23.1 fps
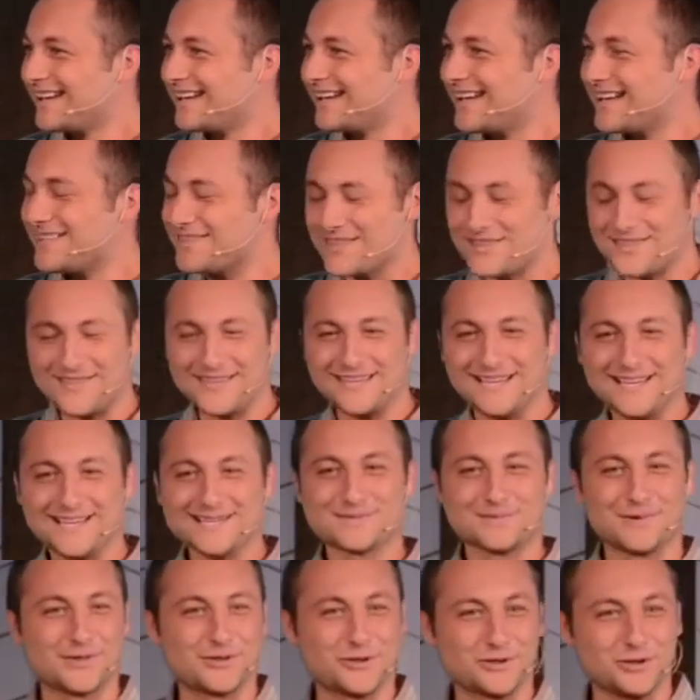And the thing is
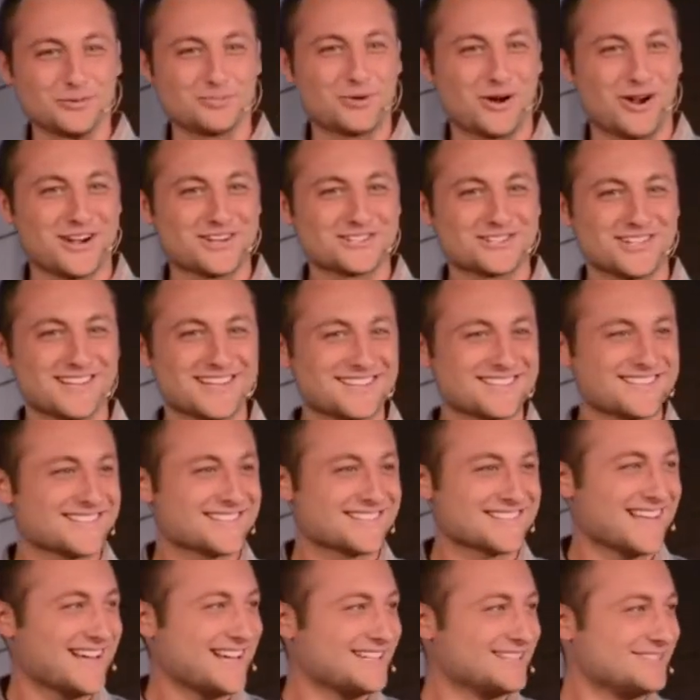with group projects
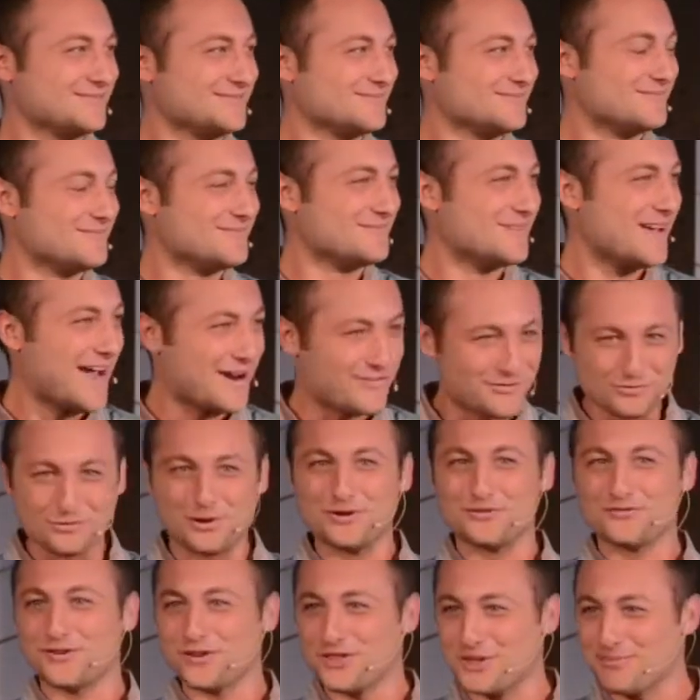is that
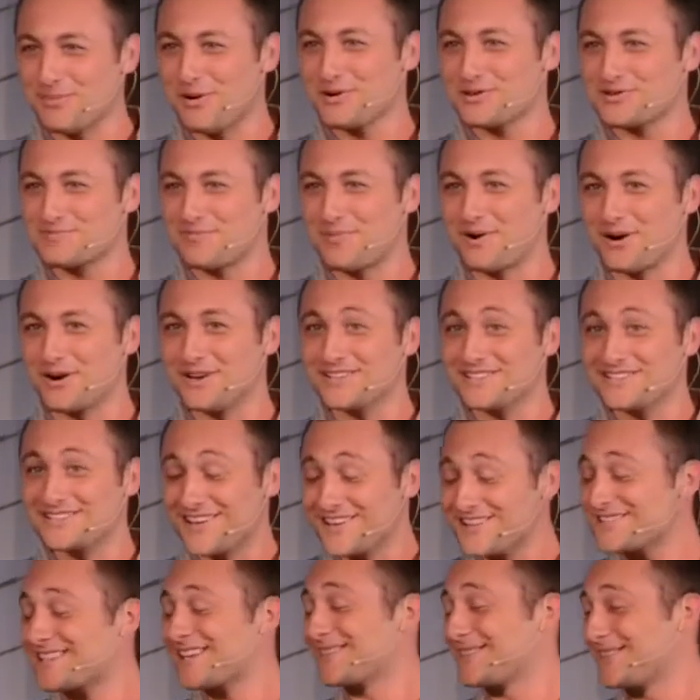everyone, for the most part,
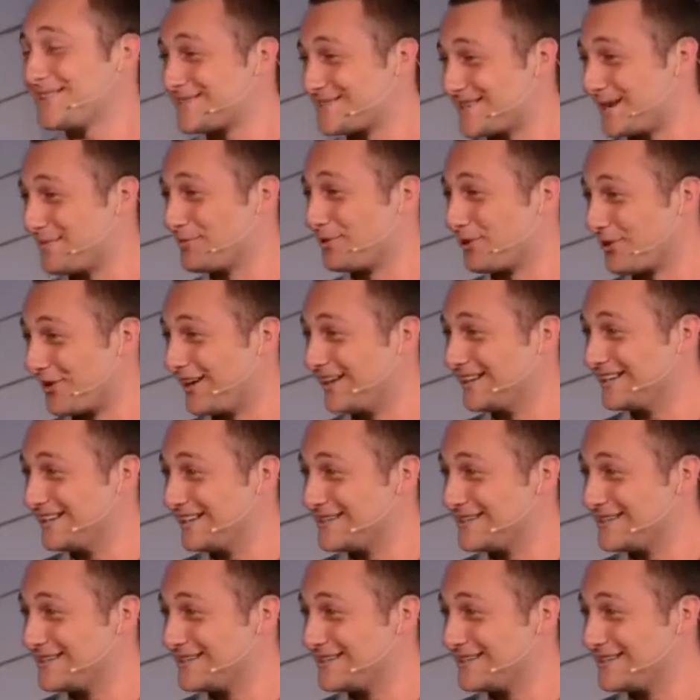does get the same grade.